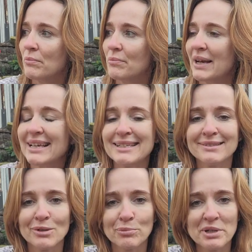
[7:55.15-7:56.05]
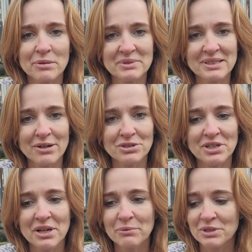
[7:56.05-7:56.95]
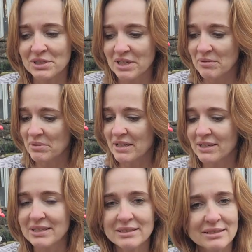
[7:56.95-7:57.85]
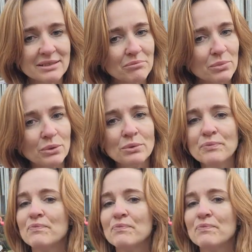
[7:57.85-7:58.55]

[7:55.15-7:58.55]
but he's not been upstairs yet. We're just keeping it nice and simple,